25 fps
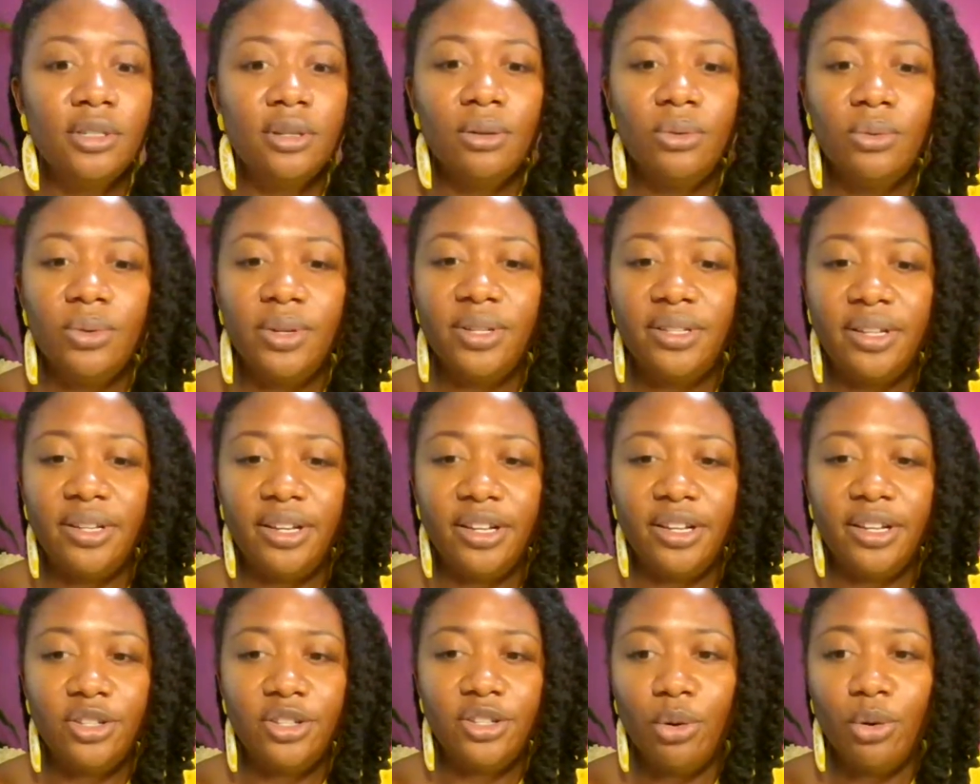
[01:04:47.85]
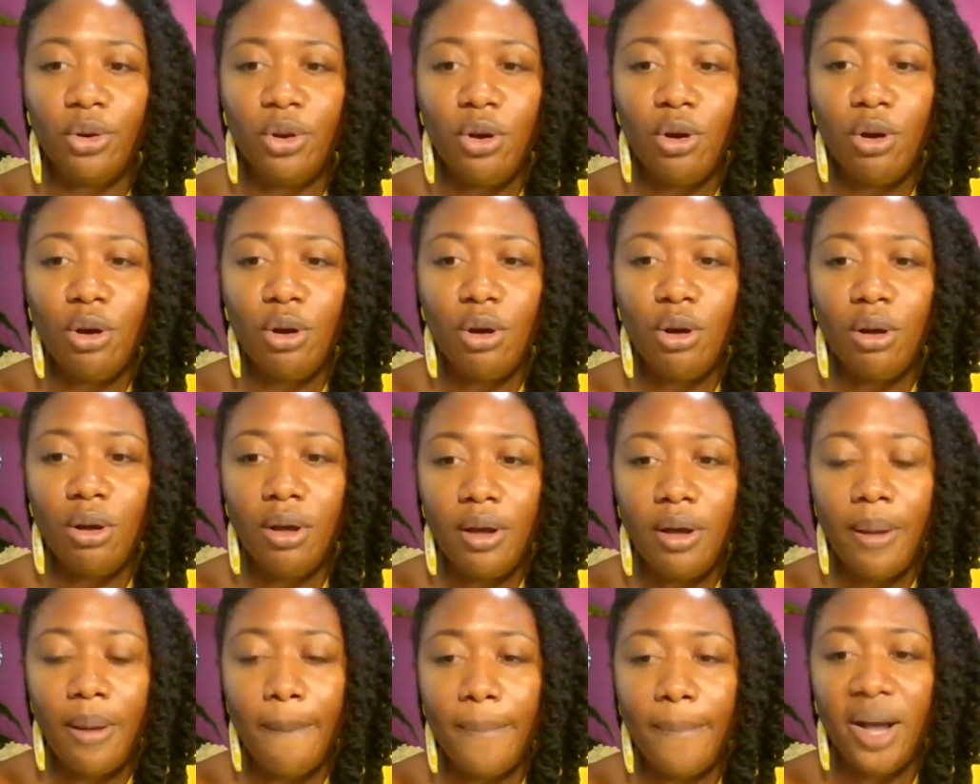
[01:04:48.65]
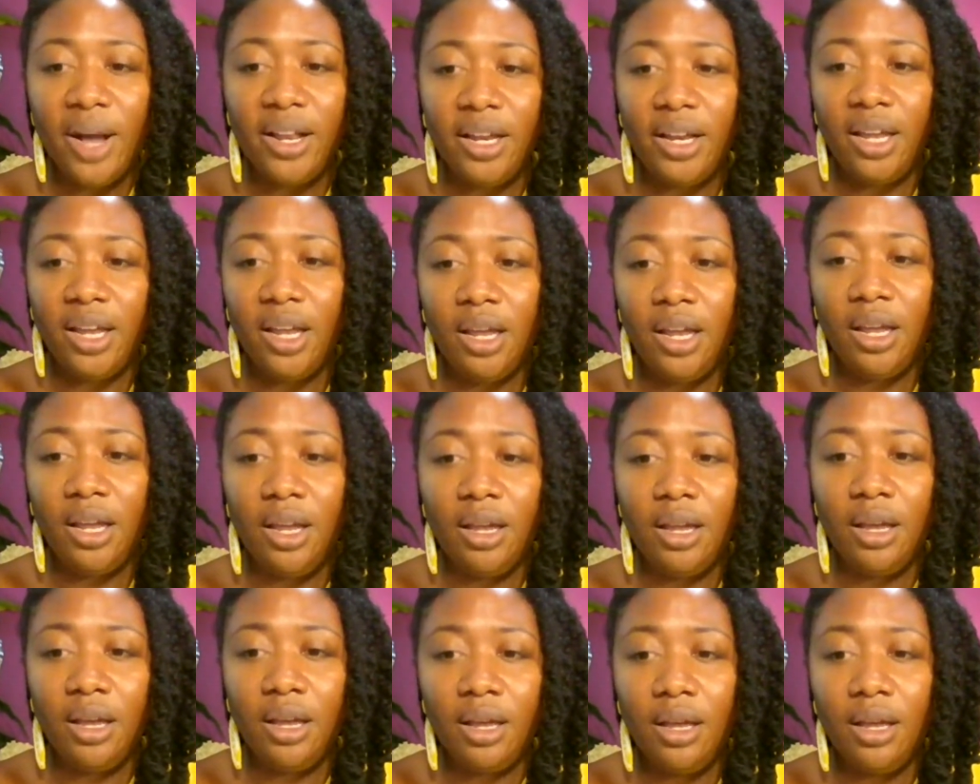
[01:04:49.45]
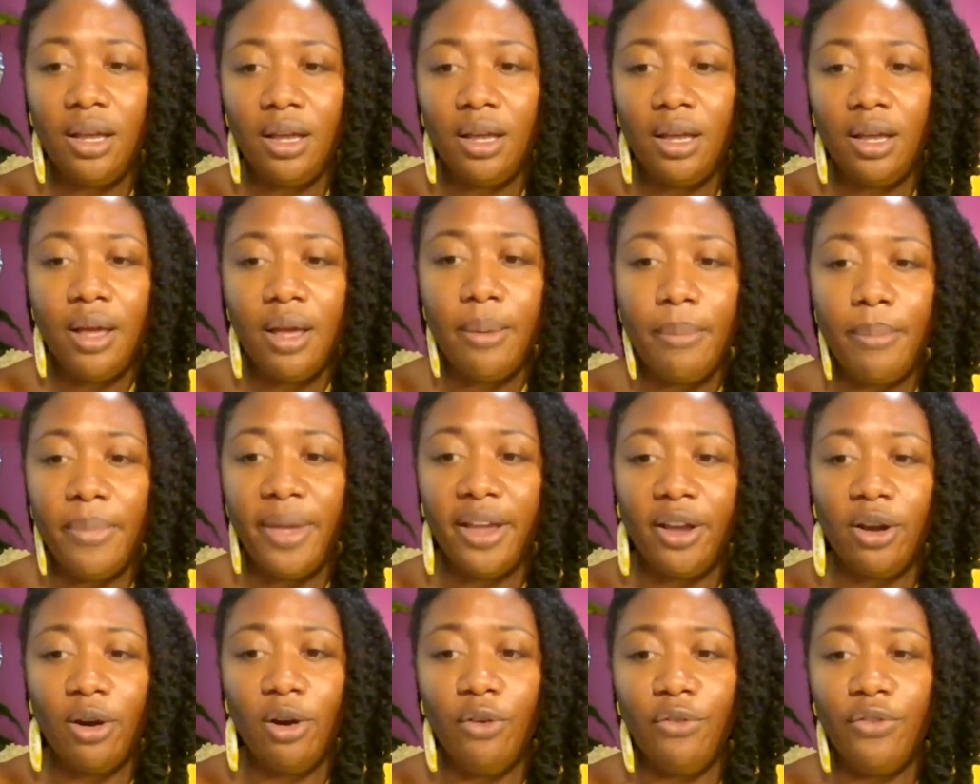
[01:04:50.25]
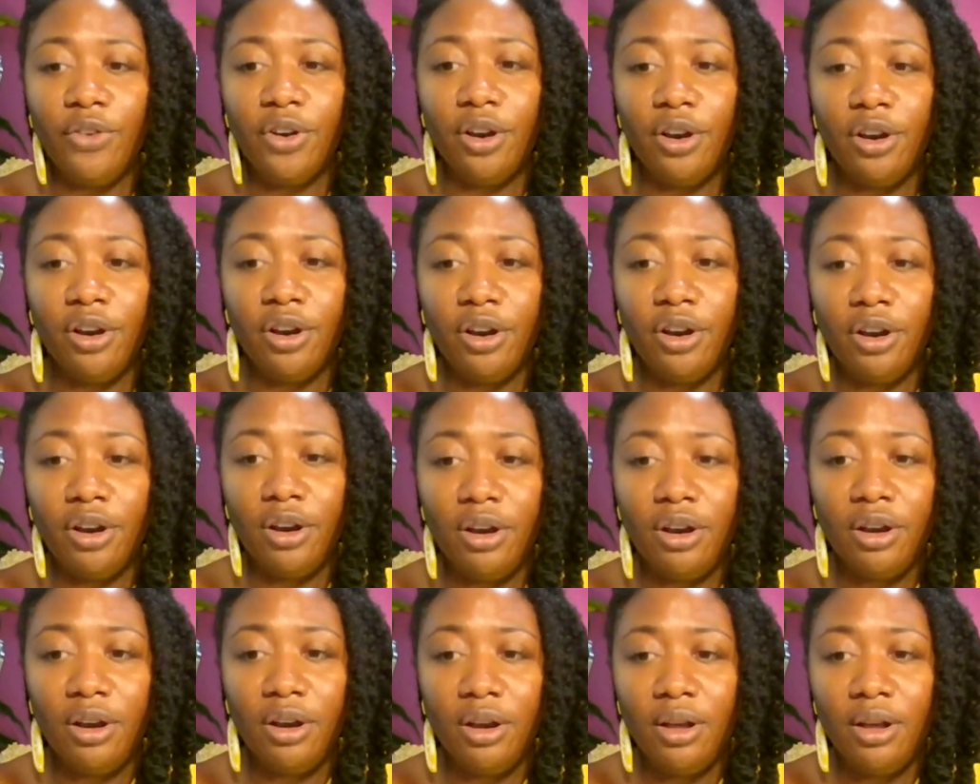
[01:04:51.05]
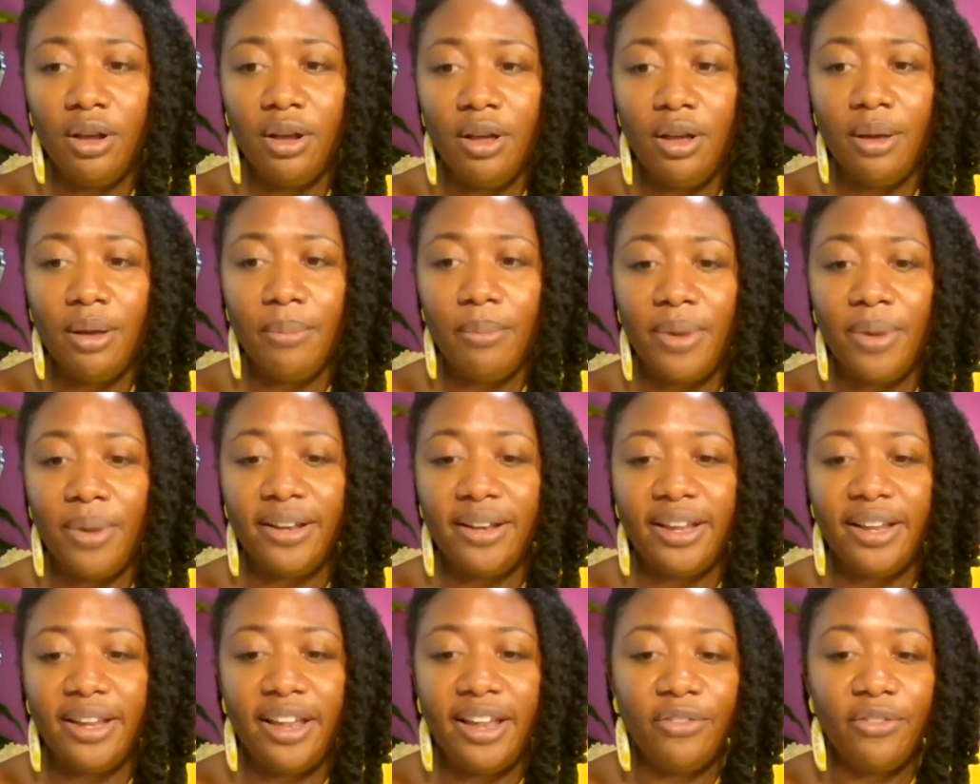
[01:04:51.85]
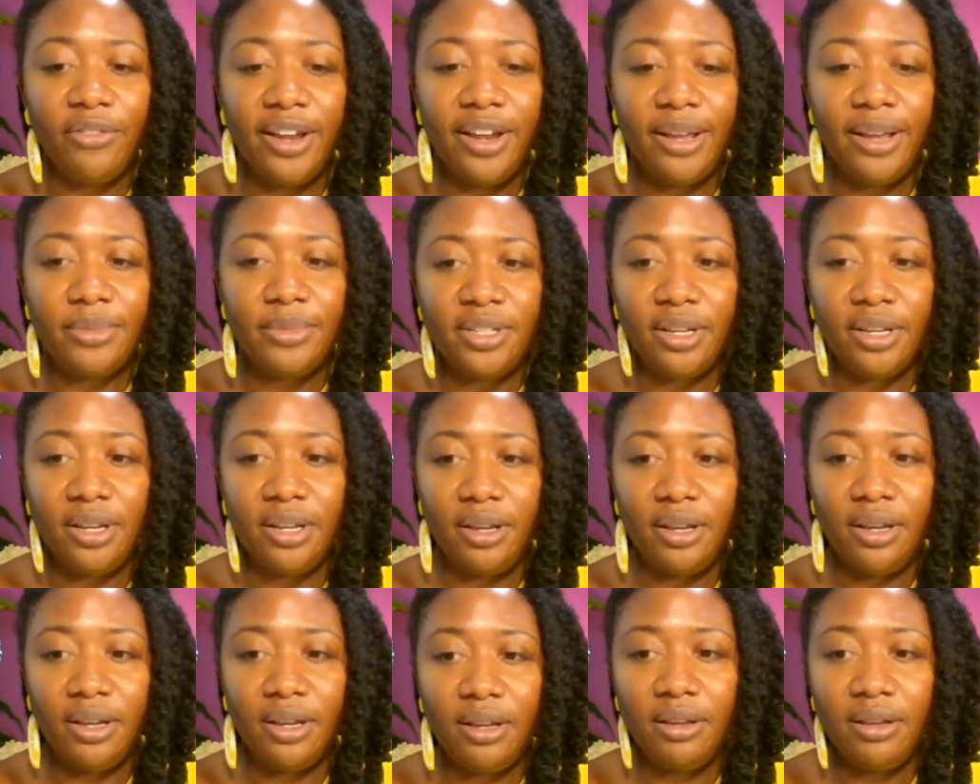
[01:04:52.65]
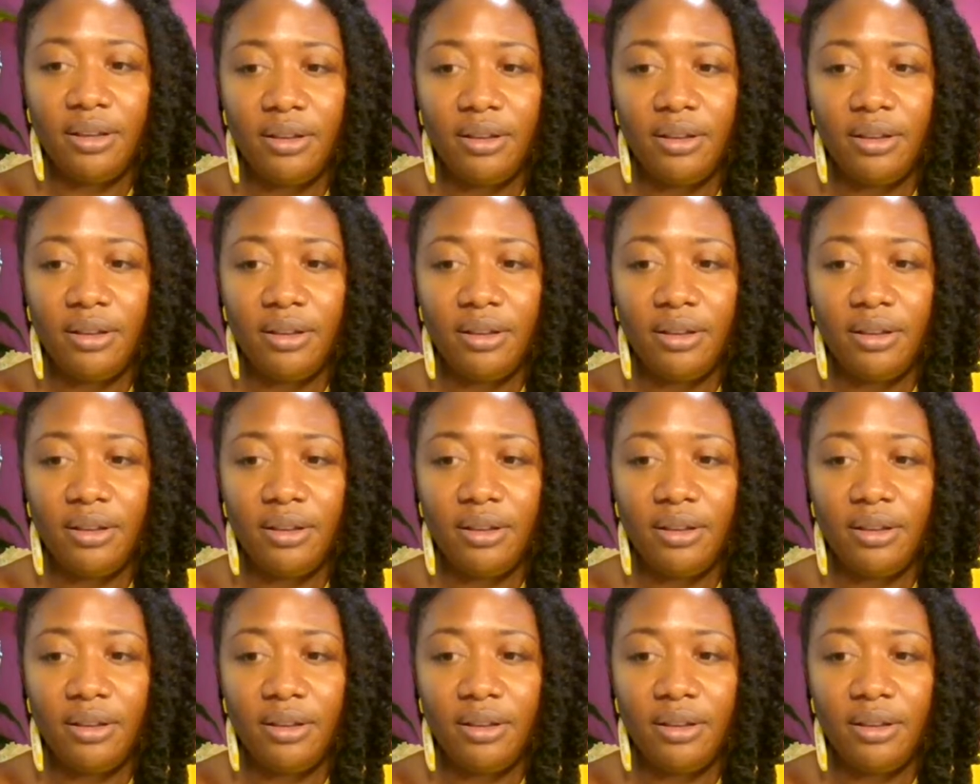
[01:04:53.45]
what's it? Total Money Makeover by Dave Ramsey.